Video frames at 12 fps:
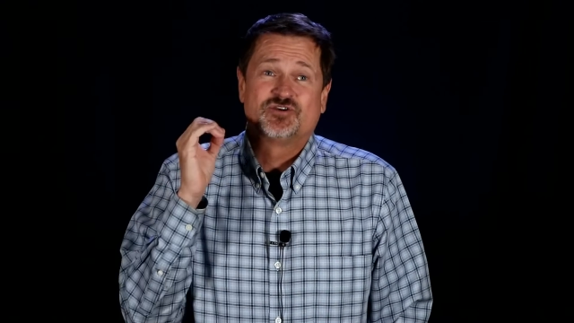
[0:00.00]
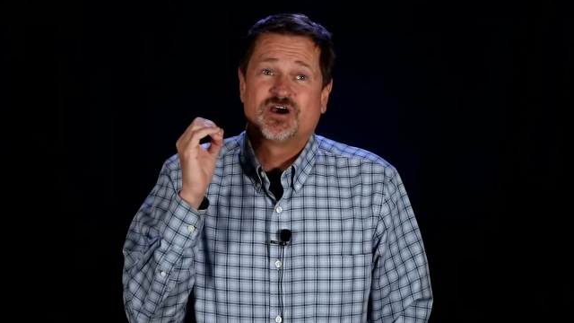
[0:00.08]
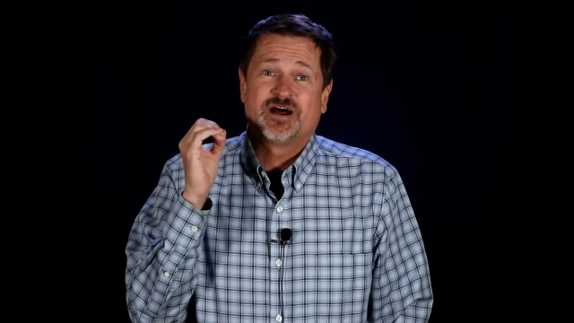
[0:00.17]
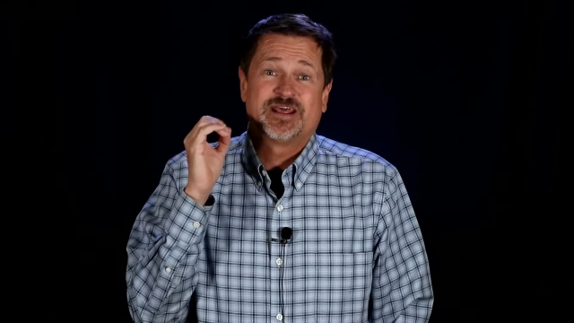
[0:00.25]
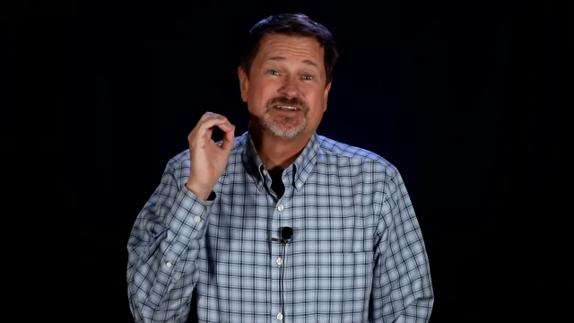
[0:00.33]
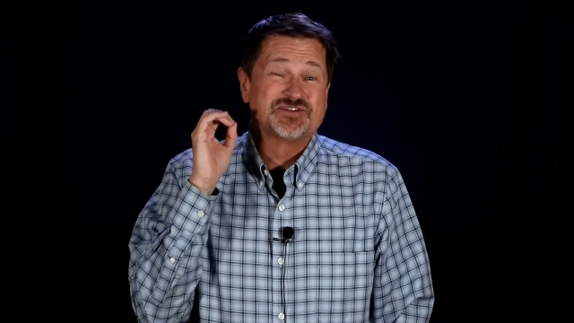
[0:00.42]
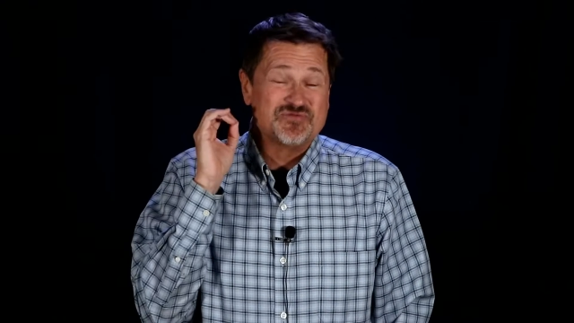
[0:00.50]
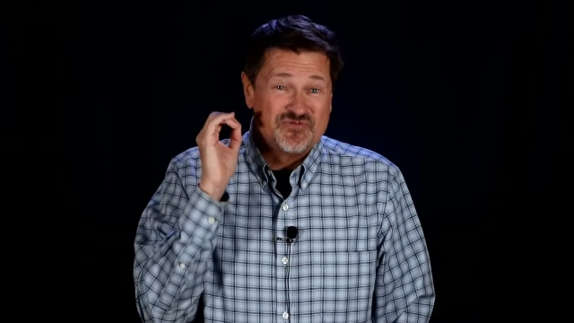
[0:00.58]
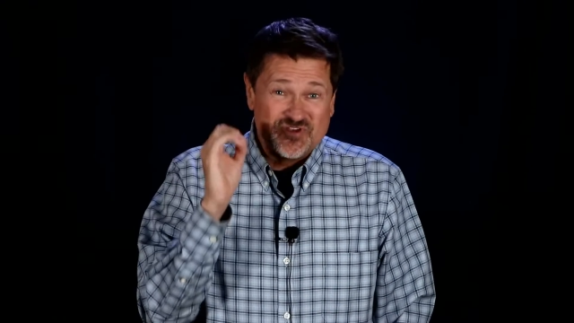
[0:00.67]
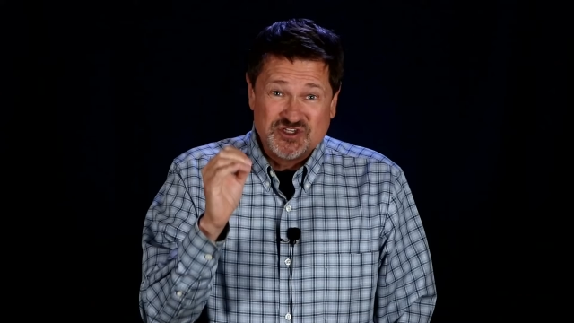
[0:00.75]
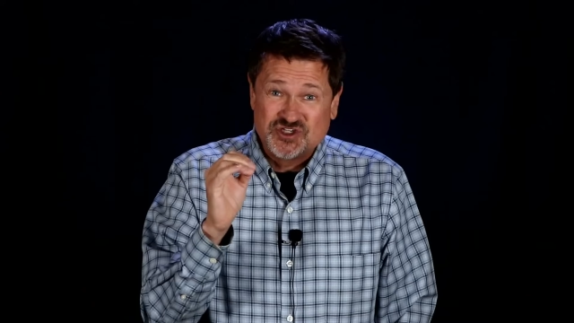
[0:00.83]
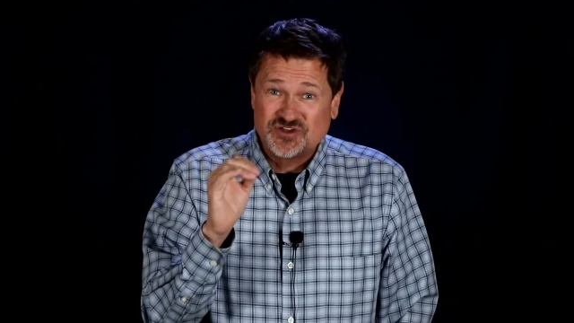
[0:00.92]
God has a
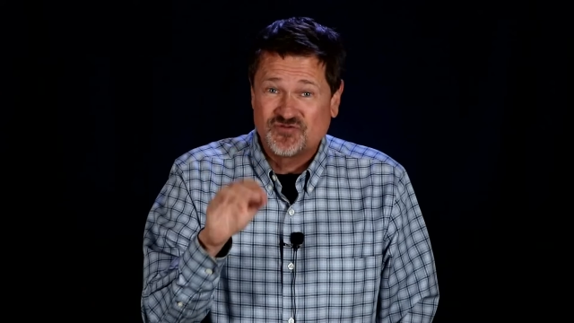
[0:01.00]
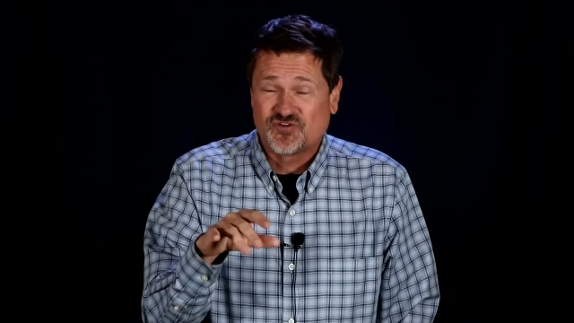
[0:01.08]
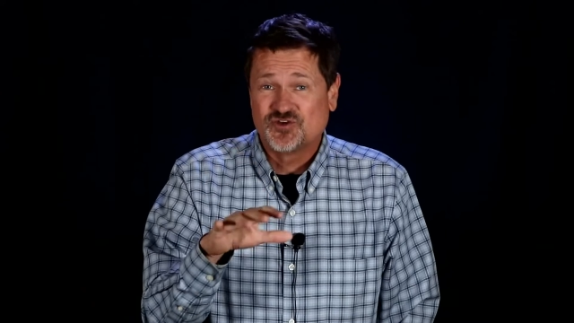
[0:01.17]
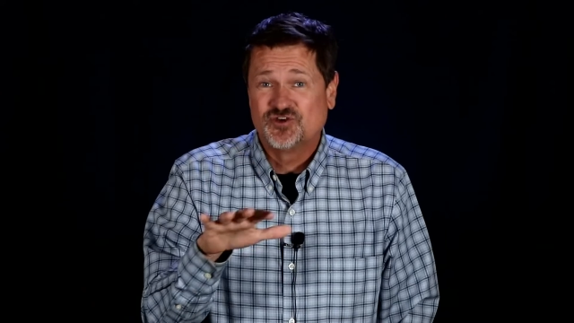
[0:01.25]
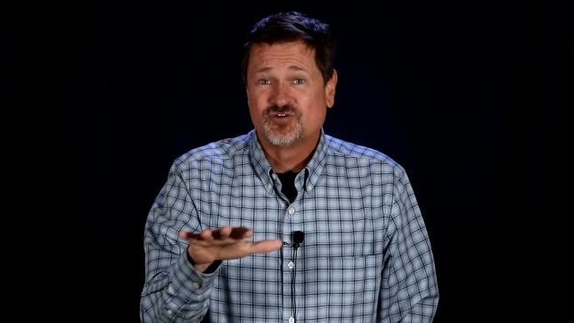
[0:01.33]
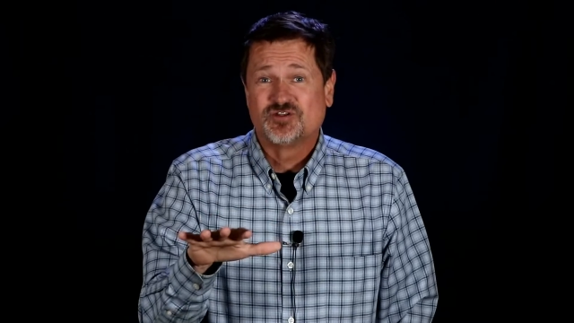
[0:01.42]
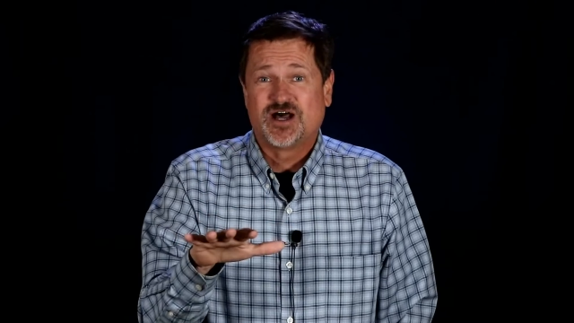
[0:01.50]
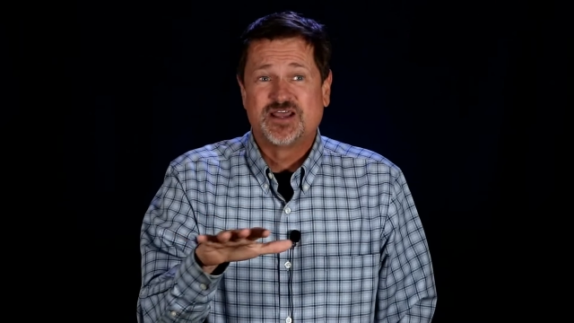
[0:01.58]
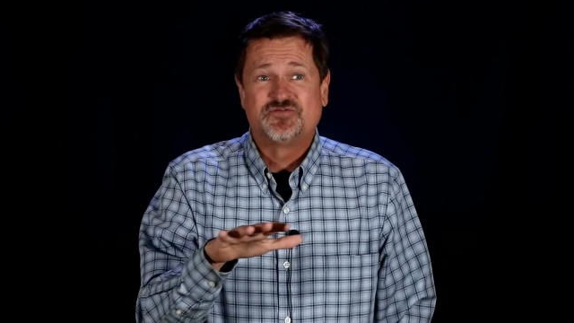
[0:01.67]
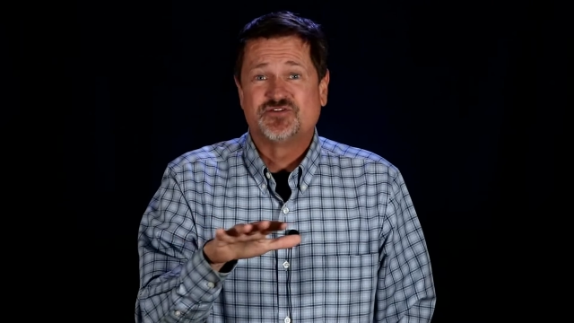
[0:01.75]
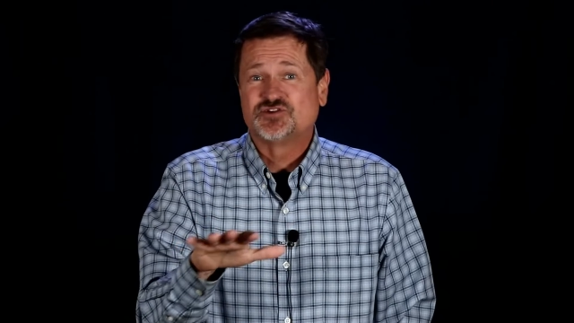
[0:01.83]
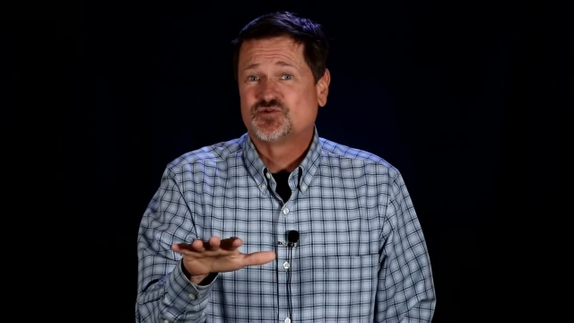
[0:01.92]
vision for your
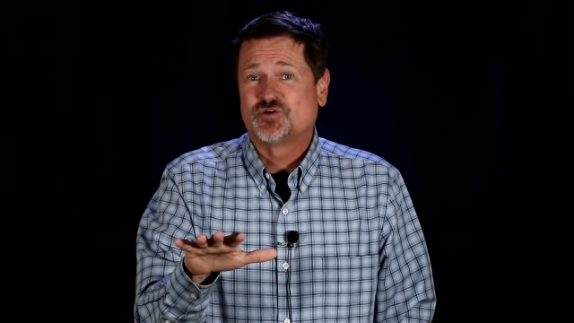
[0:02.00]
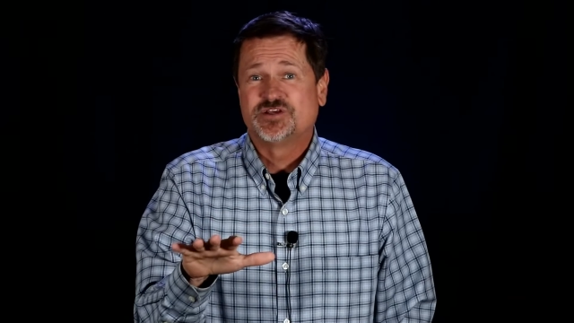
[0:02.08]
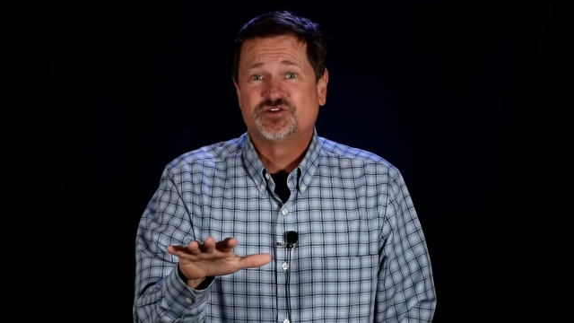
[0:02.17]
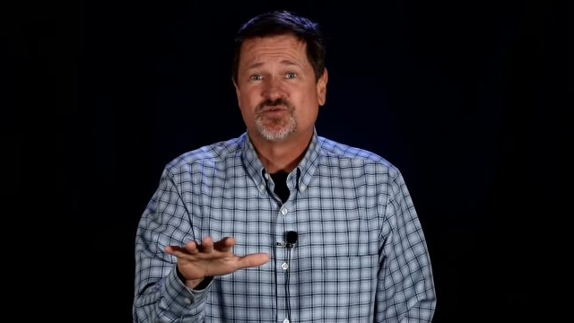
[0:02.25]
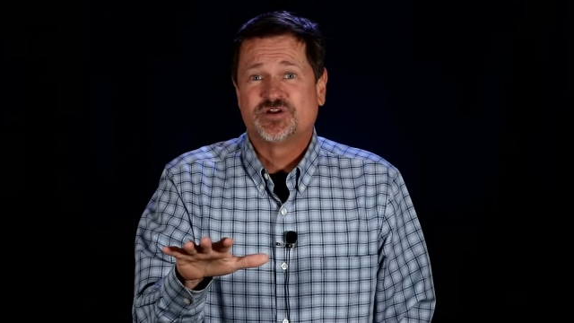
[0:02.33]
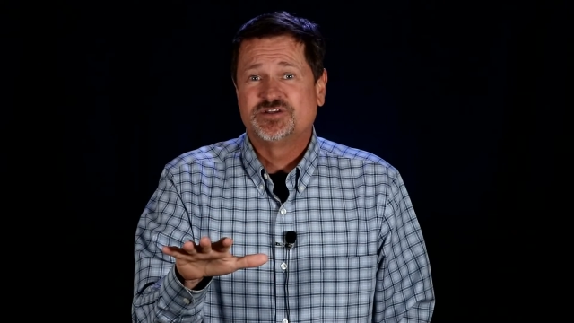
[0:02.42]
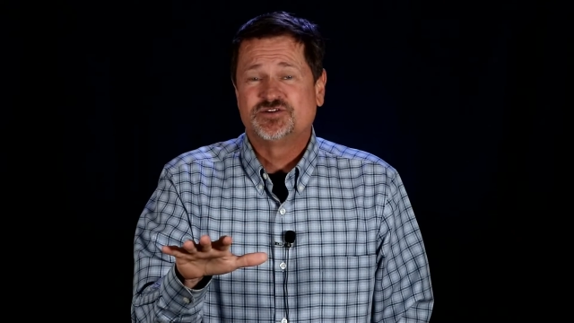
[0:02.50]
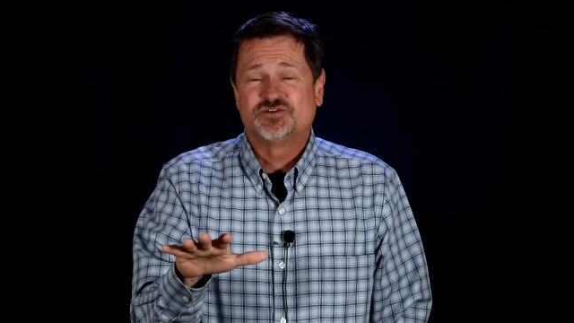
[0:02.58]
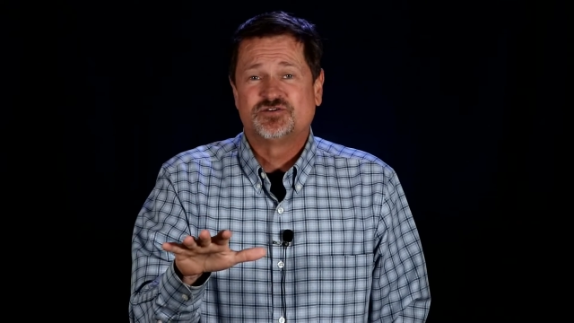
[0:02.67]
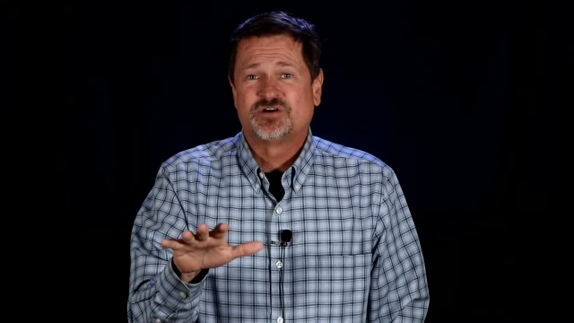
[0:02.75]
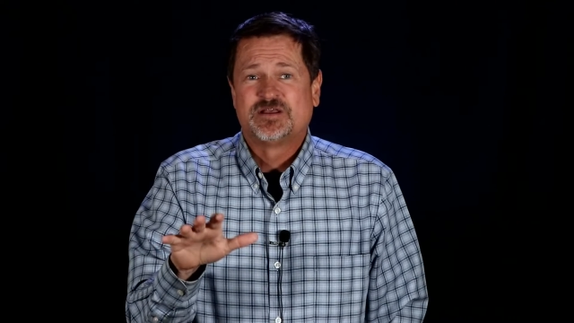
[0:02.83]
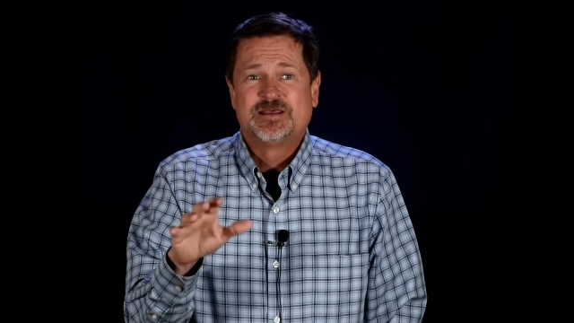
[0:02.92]
life in
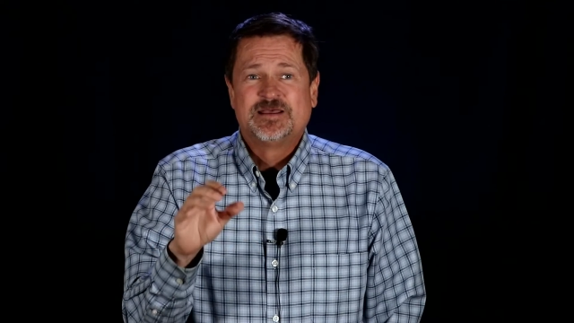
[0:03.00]
2022.